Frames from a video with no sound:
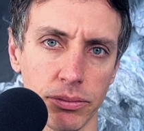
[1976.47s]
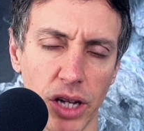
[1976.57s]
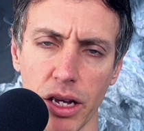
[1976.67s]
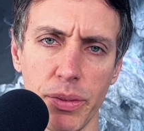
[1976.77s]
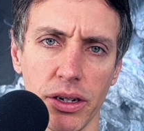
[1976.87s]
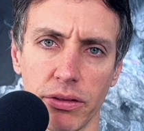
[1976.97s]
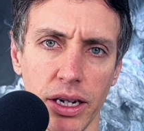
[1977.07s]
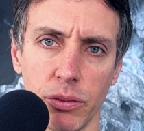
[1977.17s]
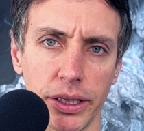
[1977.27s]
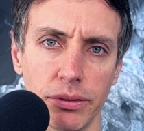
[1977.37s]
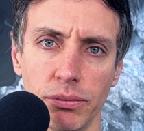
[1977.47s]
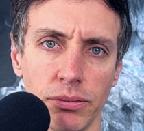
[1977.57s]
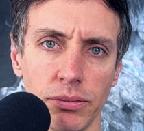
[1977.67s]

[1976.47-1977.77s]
That could be a great one.